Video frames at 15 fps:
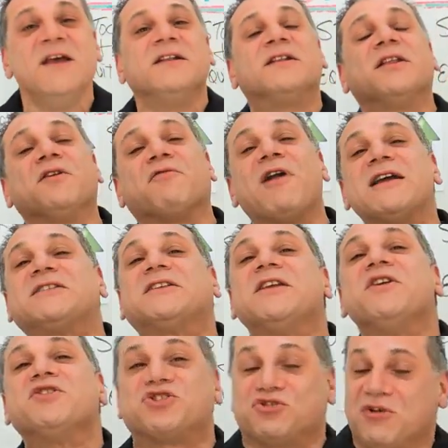To the rest of
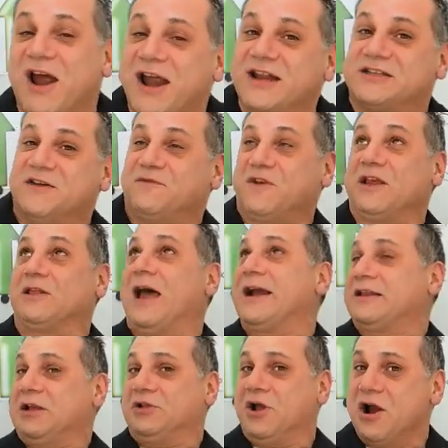you traders, if you'd
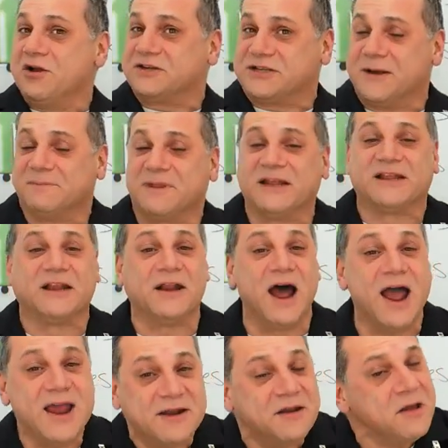like to learn something
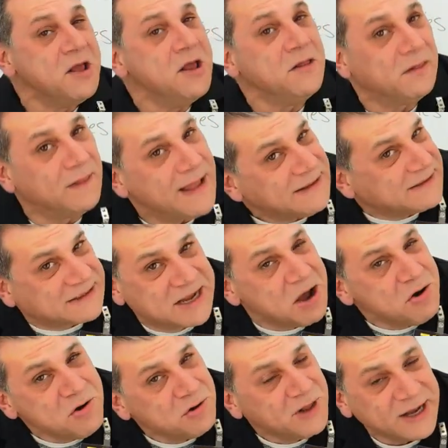tonight, let's
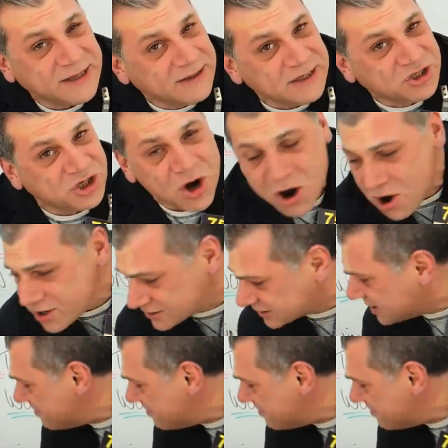go look at the charts.